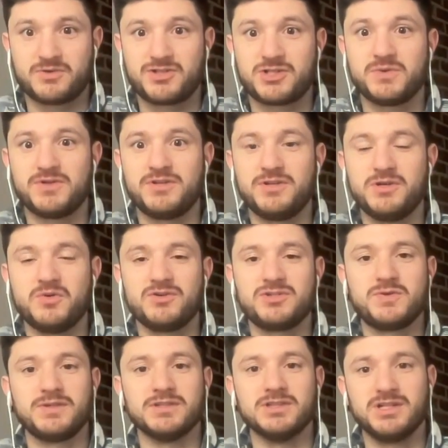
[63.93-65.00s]
what you would do
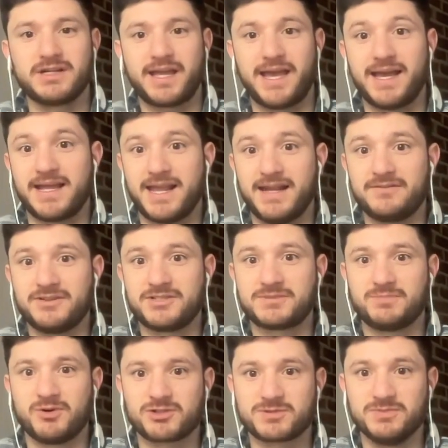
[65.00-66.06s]
is you would look at every
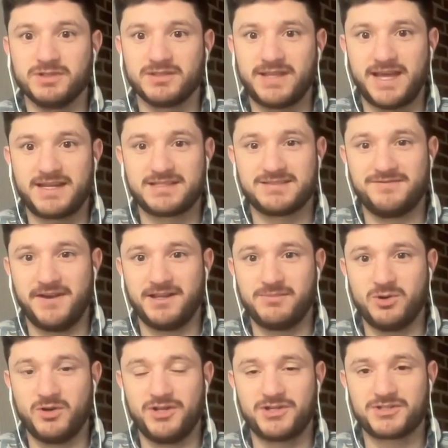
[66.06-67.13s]
sports book that is
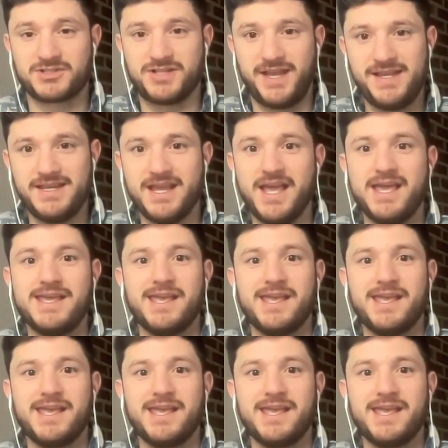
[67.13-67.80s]
available in your state